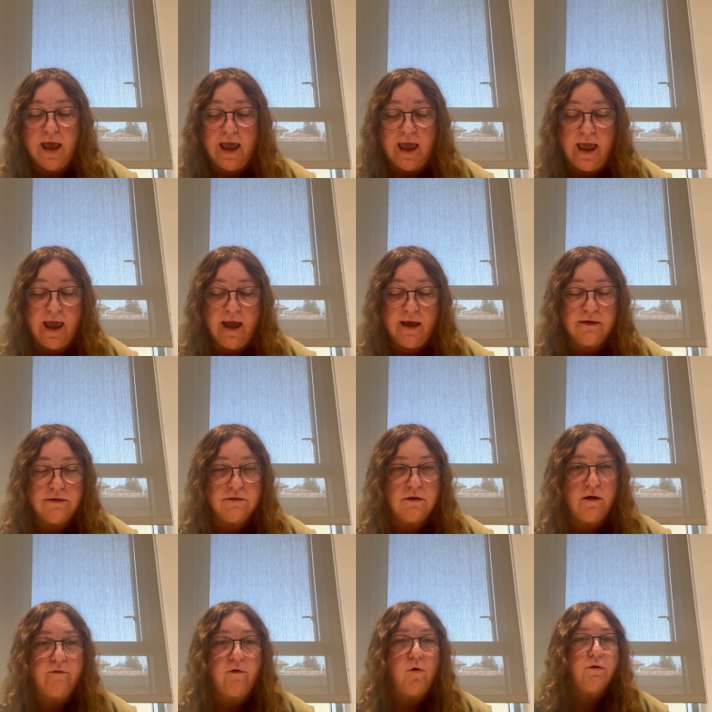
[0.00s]
And
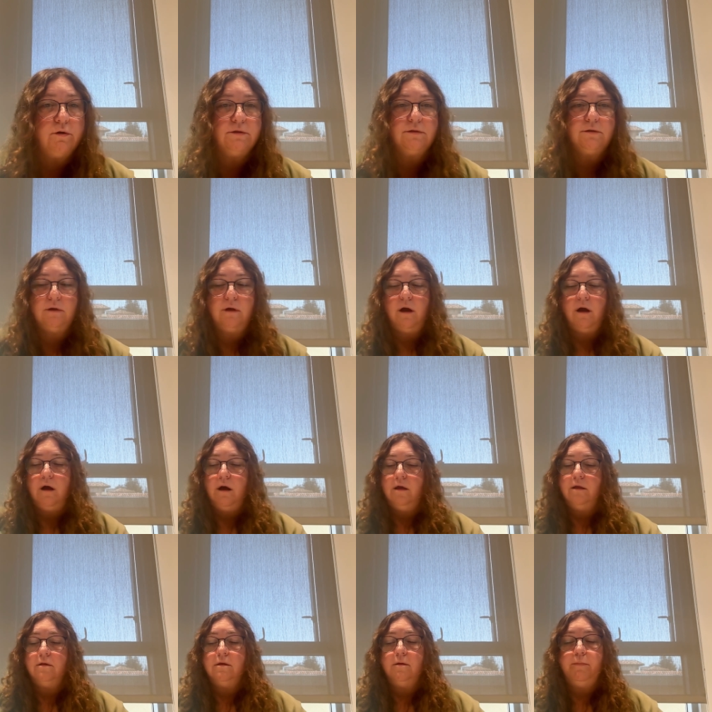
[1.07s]
of course,
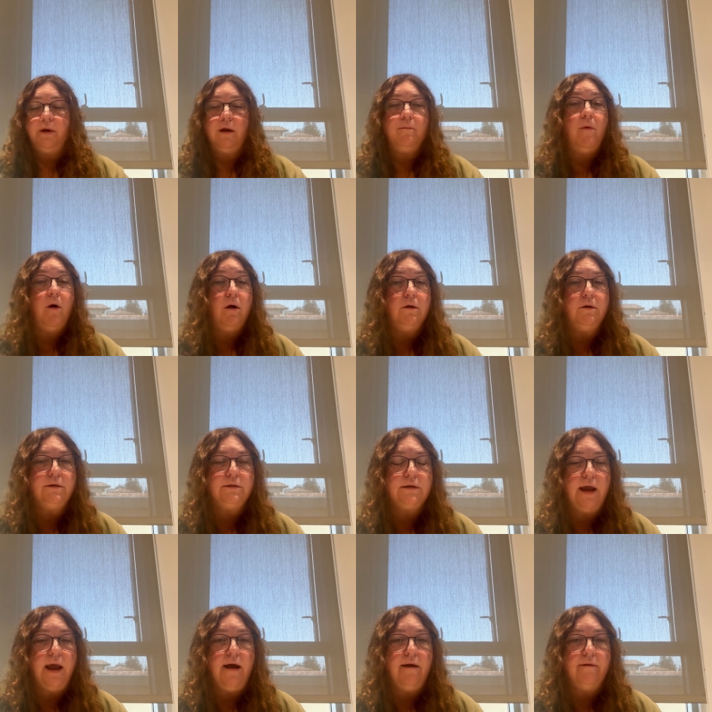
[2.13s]
the big models
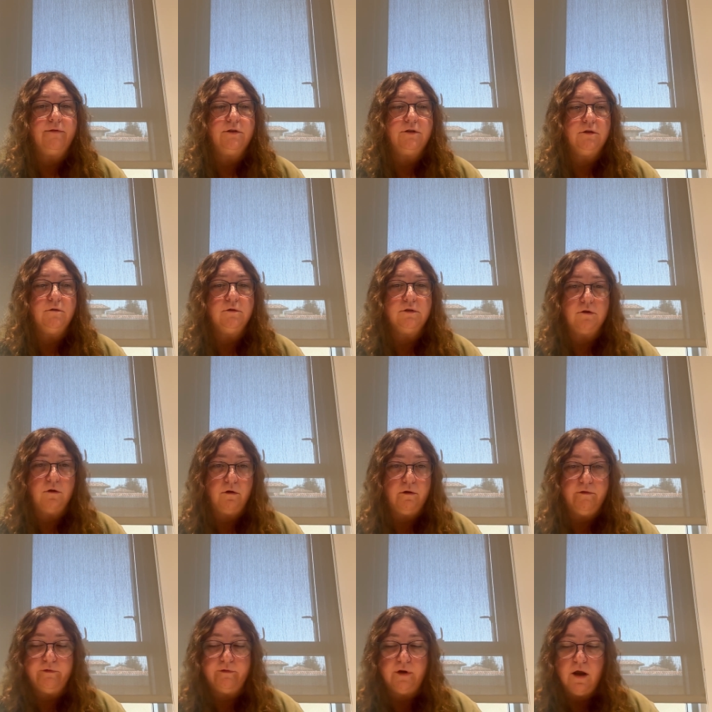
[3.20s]
have to
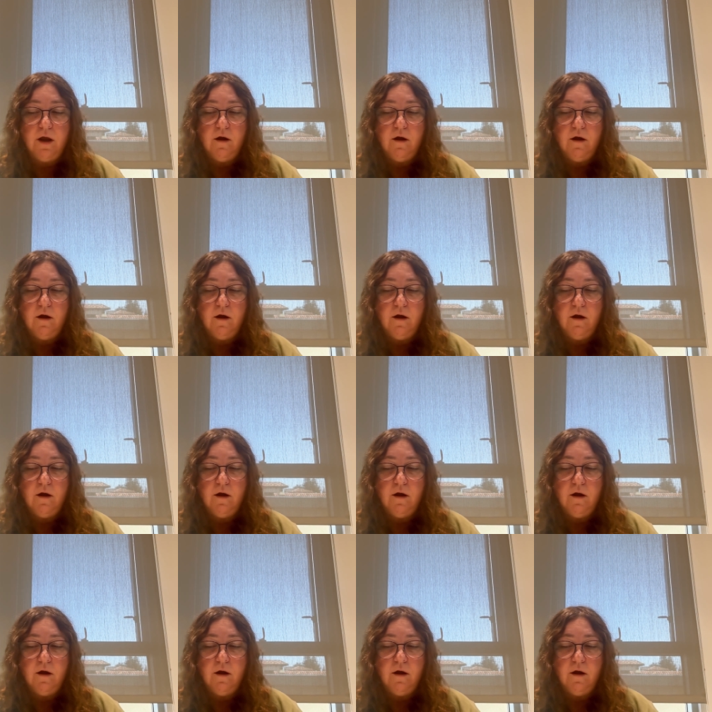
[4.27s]
serve.